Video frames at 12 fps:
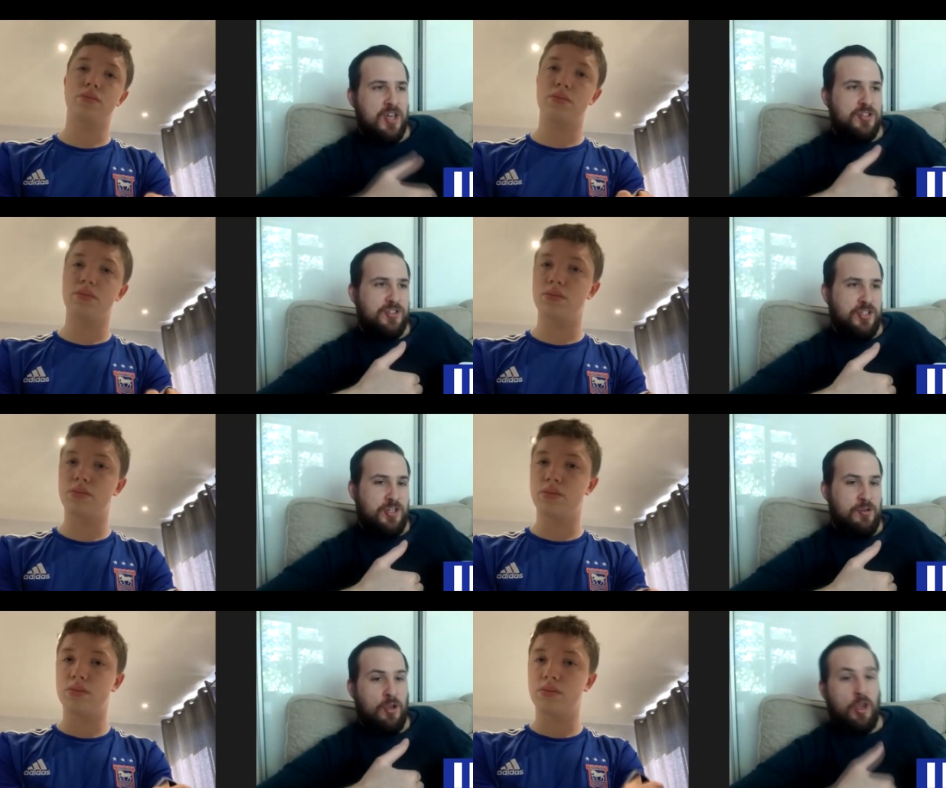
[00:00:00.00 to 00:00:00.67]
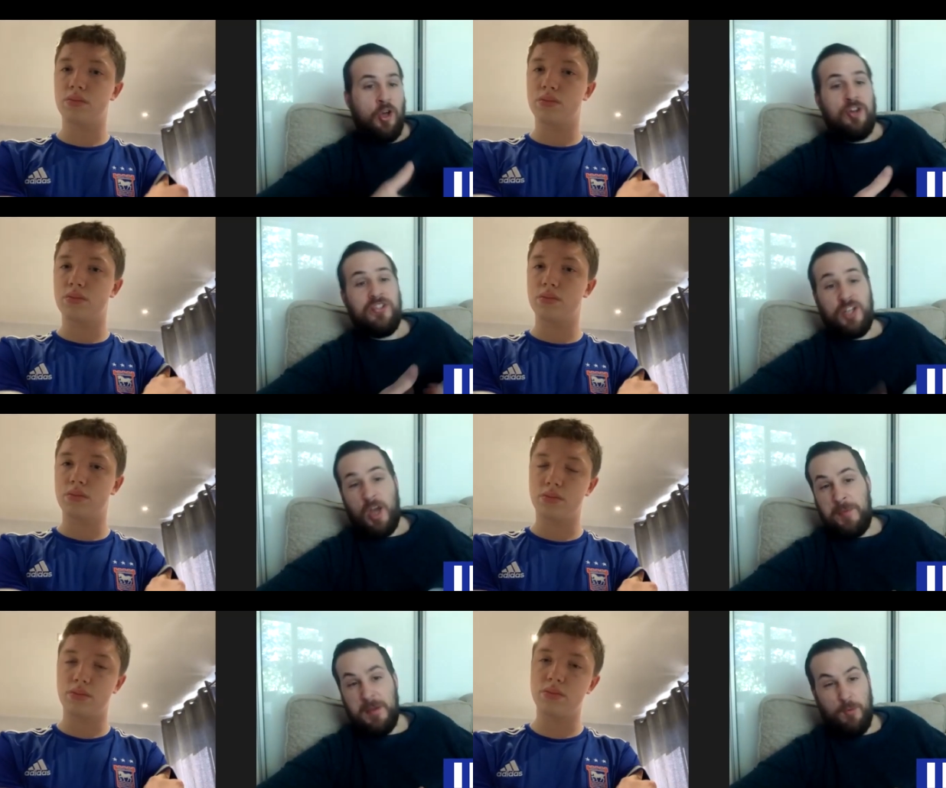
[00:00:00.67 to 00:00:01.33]
Speaker 1: Do you look to
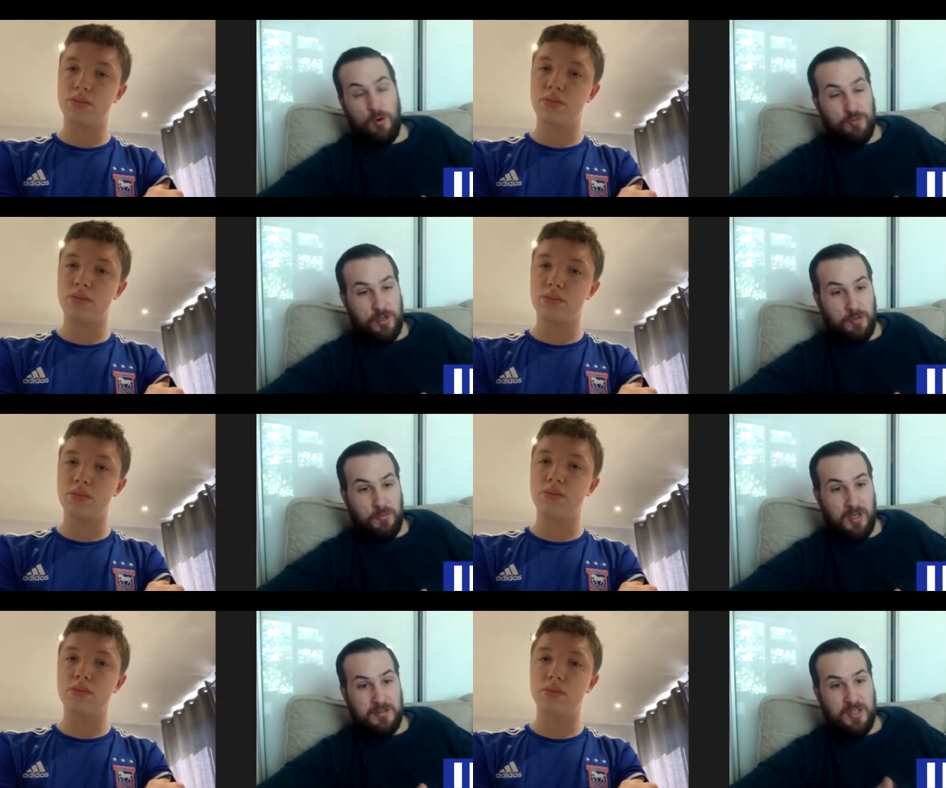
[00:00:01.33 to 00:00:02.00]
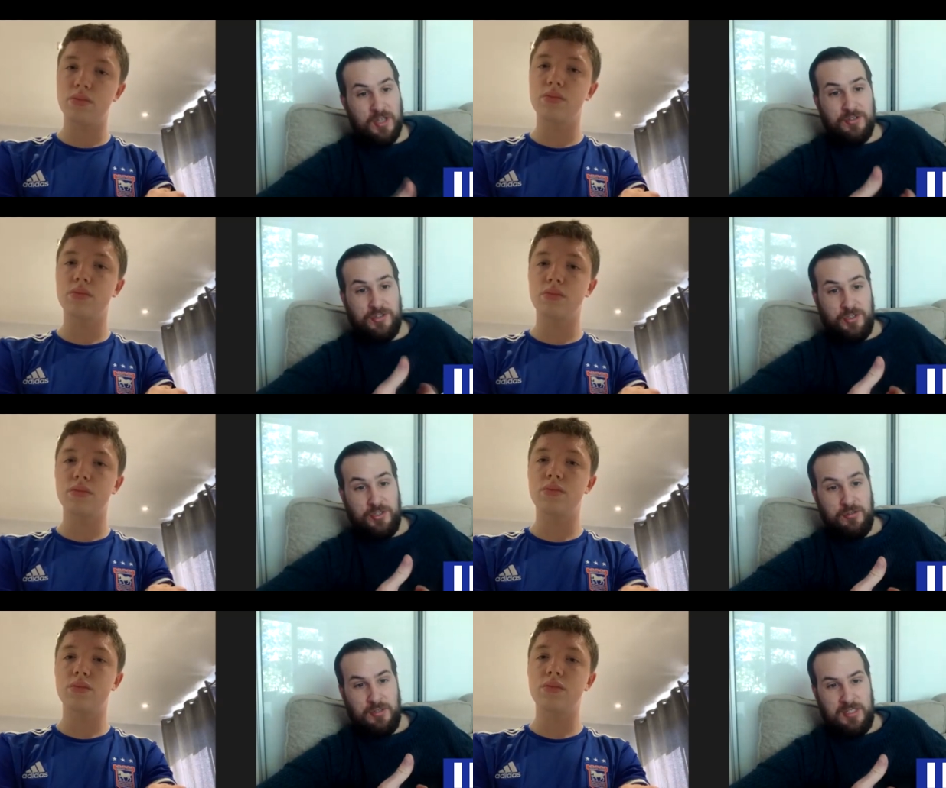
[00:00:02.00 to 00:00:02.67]
go a bit more route one? Do
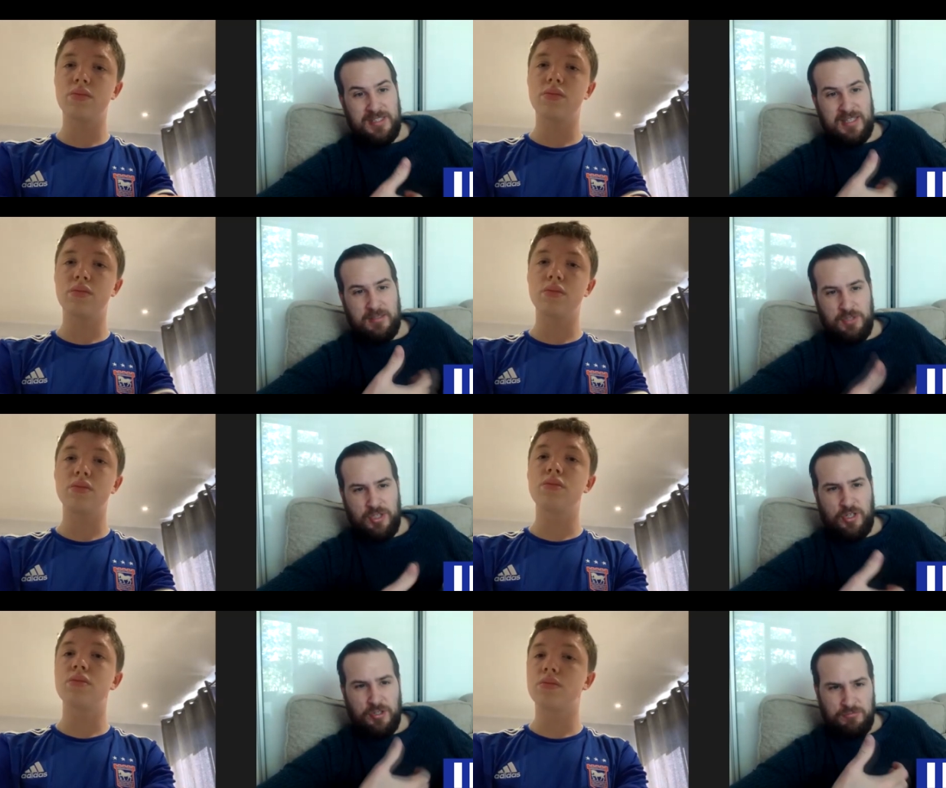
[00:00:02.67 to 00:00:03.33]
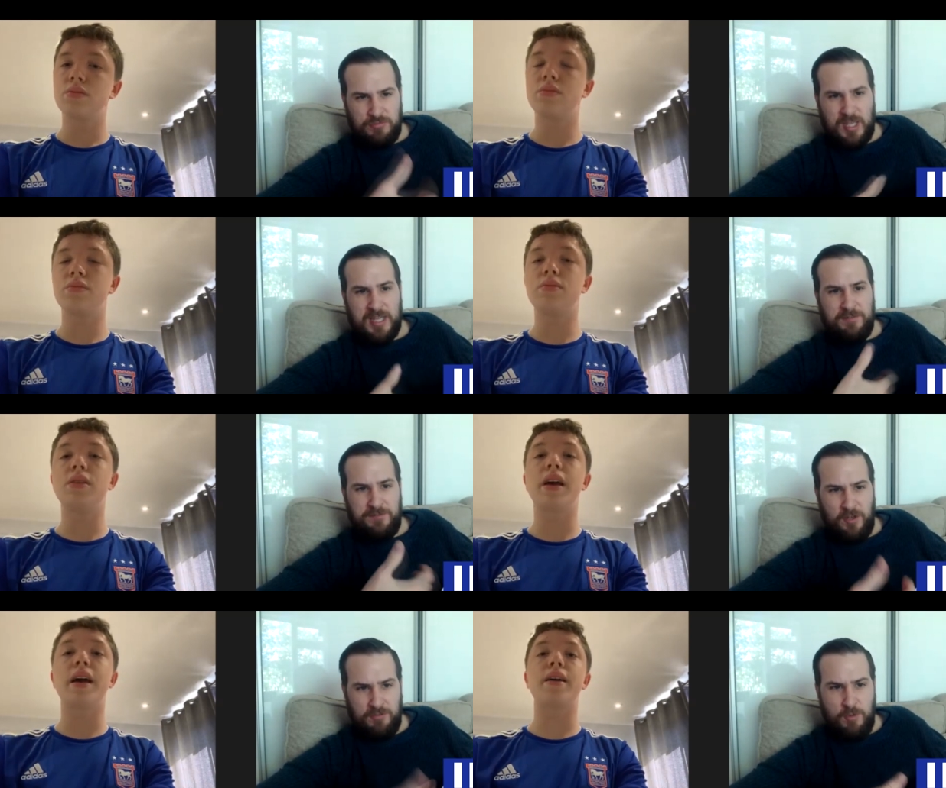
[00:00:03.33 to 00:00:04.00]
you is that something you can take?
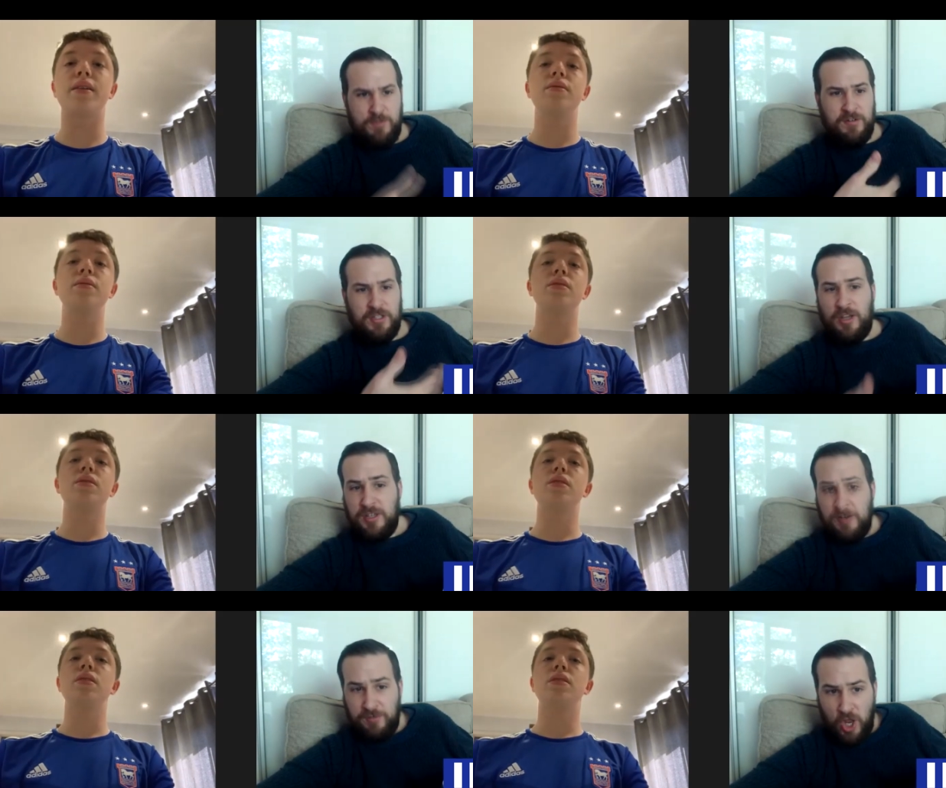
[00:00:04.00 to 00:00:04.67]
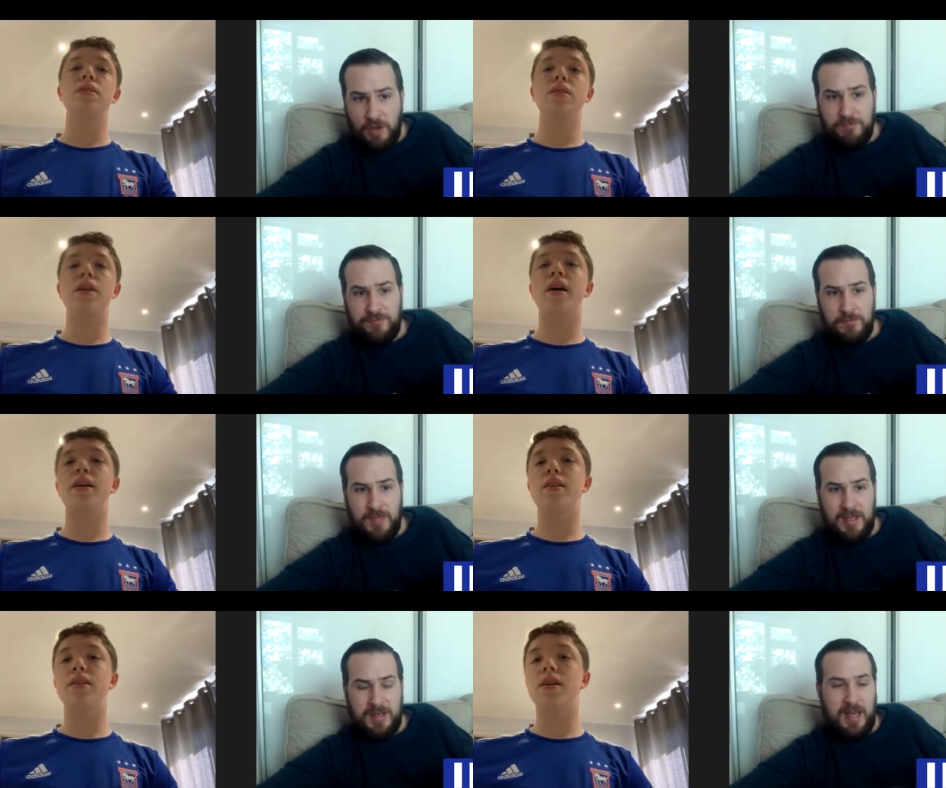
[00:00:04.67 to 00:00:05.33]
Yeah, you, you
Speaker 2: know, you've learned
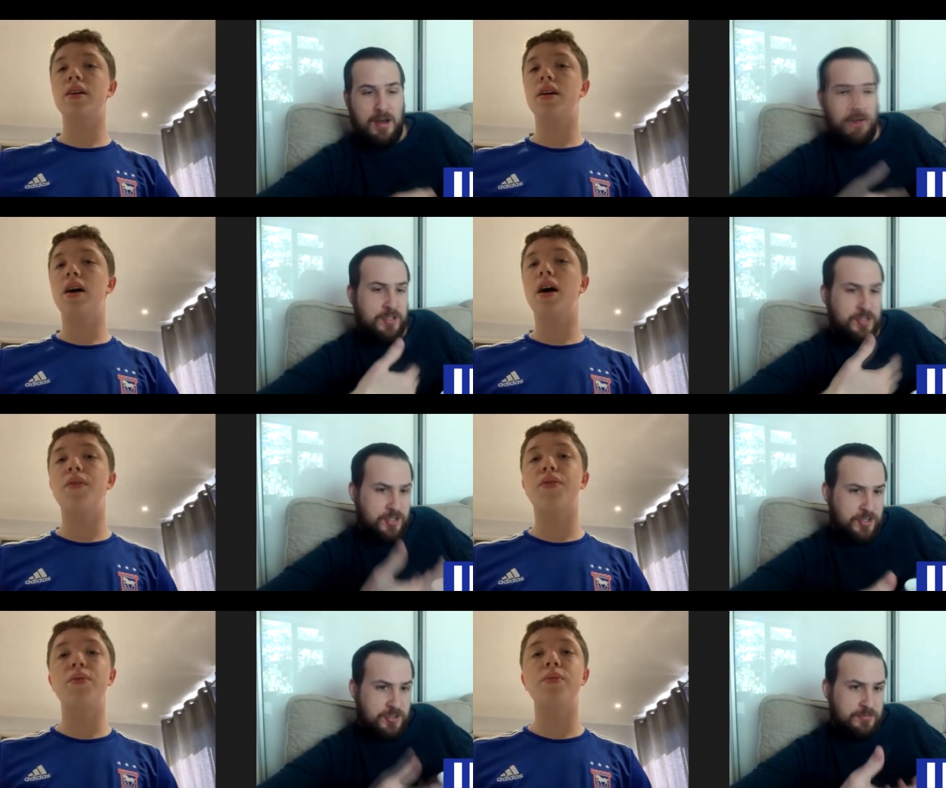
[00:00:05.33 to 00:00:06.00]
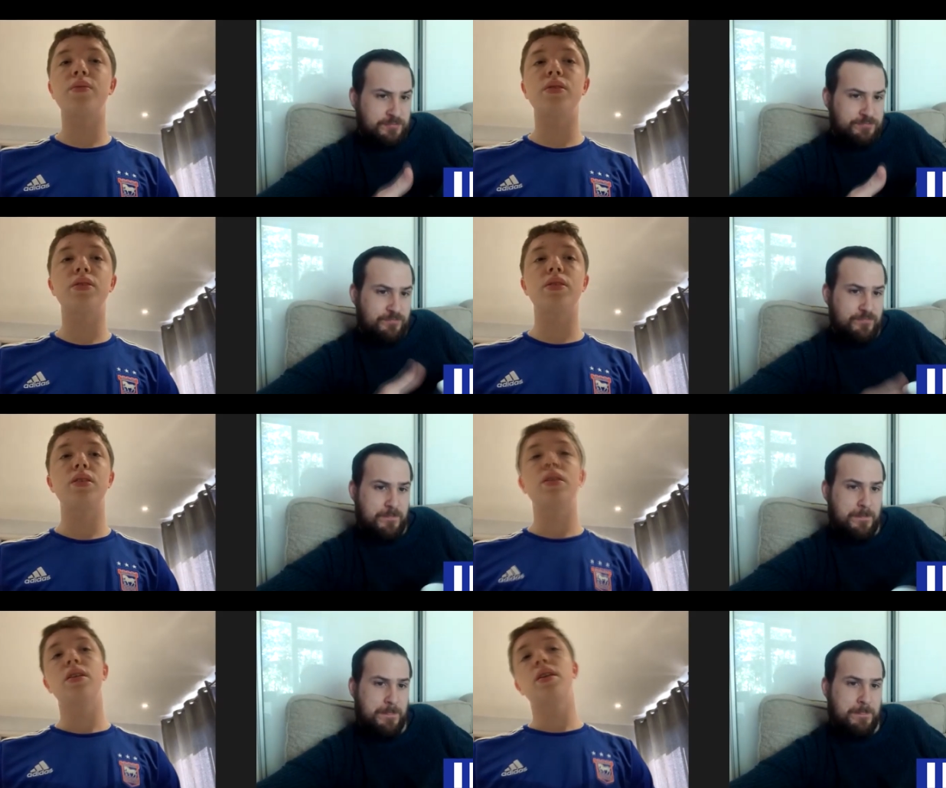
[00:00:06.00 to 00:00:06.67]
no, now. Can...
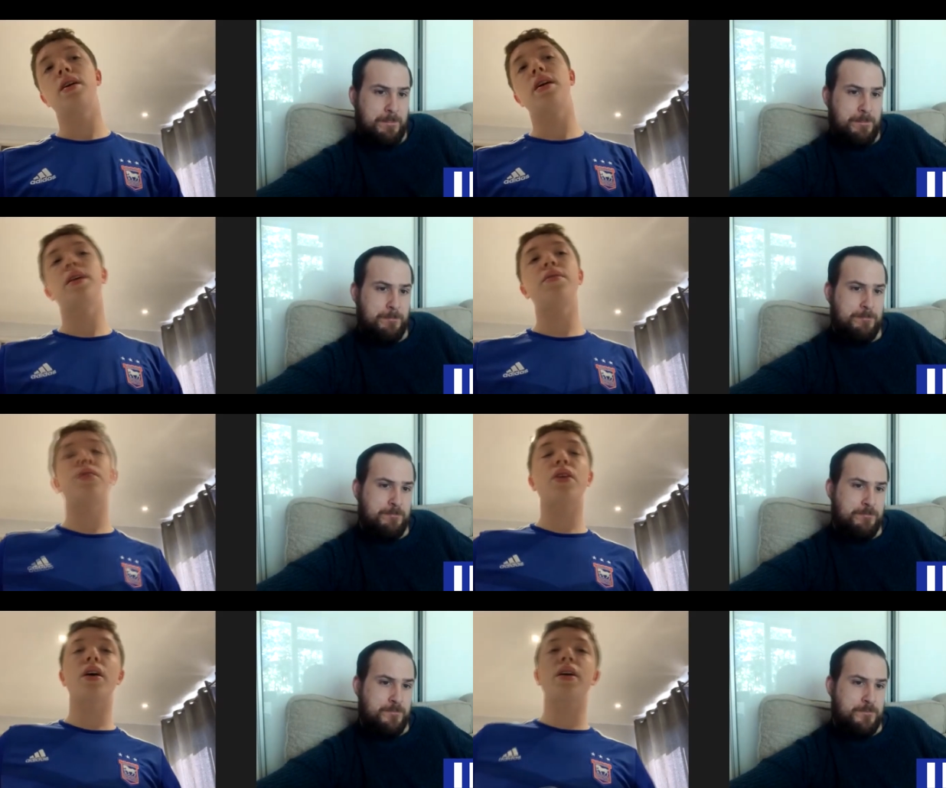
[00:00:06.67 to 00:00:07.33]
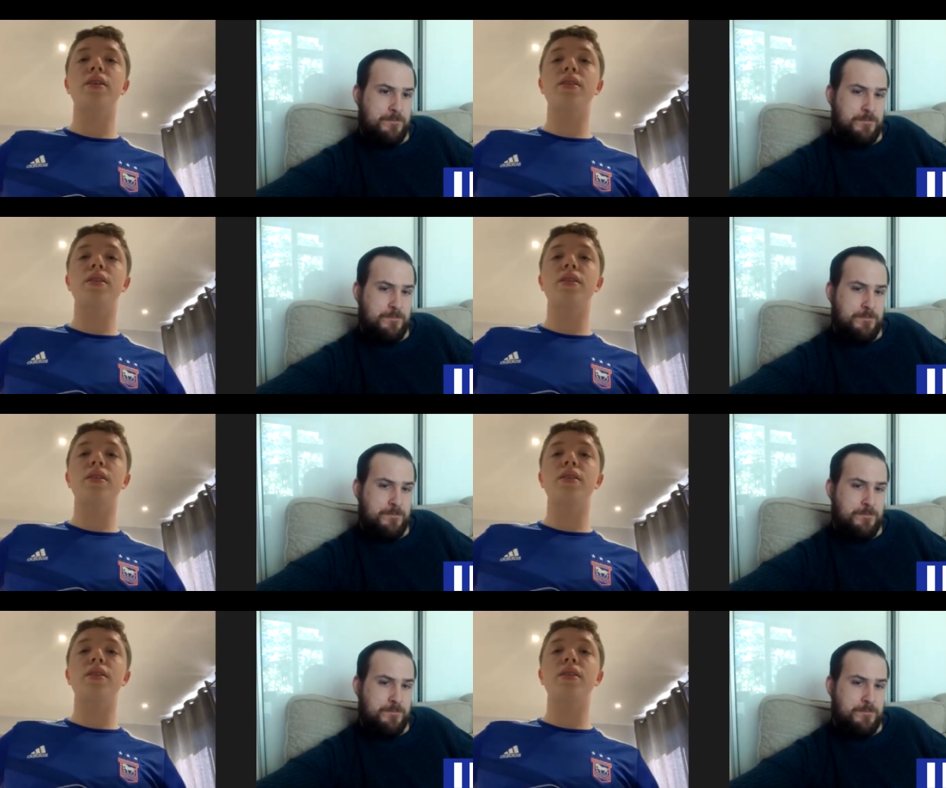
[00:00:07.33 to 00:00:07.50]
Even though,